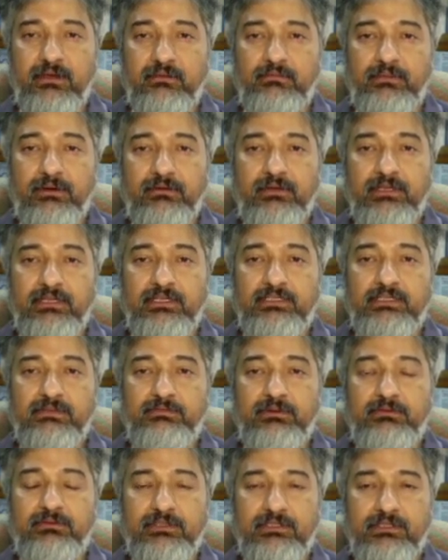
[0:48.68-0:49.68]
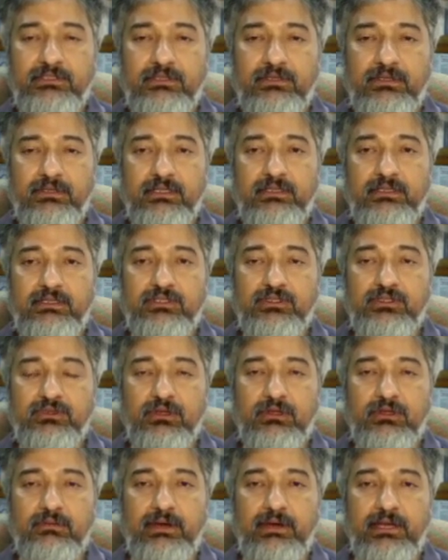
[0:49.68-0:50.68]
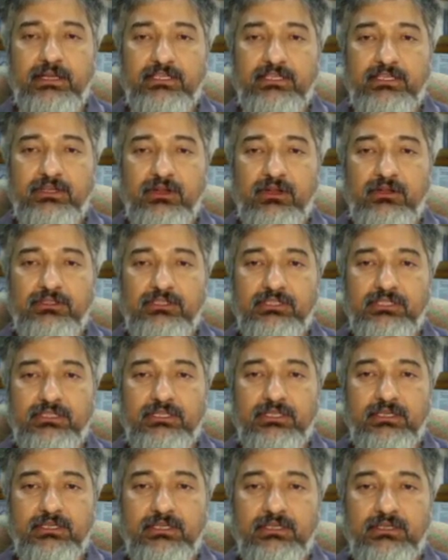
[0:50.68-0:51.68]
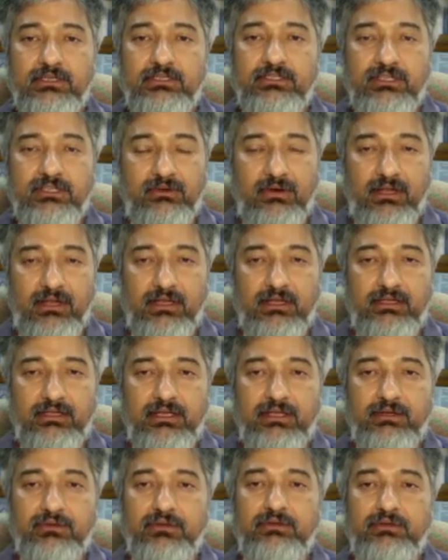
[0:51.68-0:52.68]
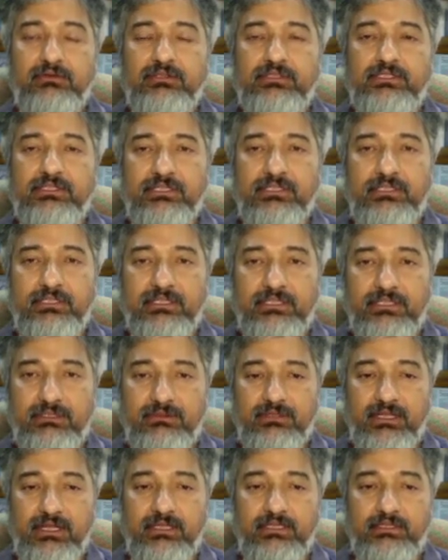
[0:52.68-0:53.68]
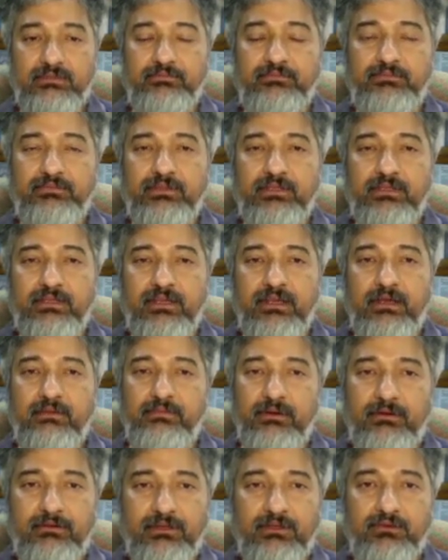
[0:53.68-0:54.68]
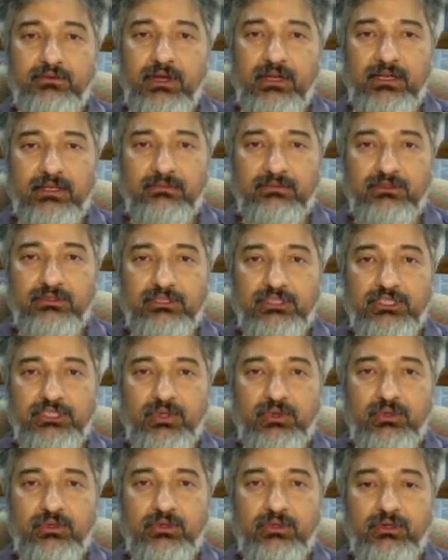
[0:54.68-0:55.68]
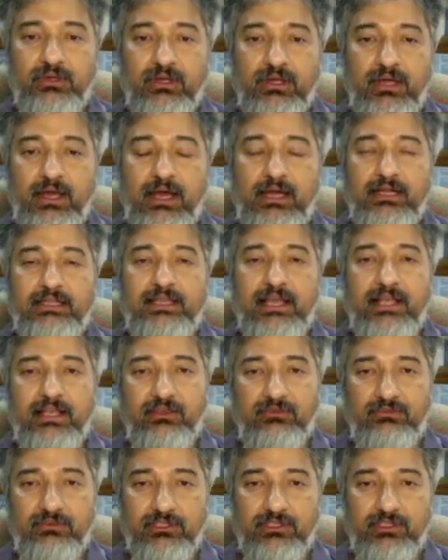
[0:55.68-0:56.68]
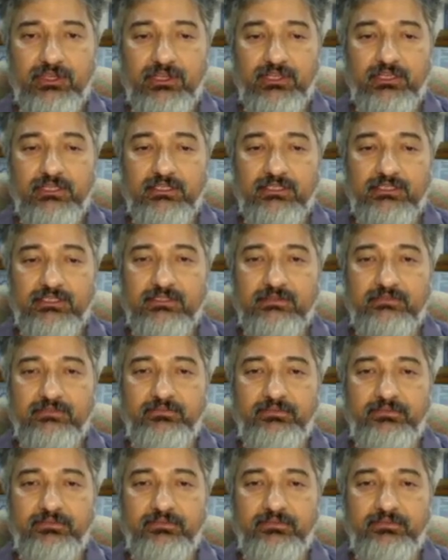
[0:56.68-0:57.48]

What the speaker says: Pawan is a professor in the School of Biotechnology, Jawaharlal Nehru University, New Delhi. Pawan, welcome to the show and thank you for joining us.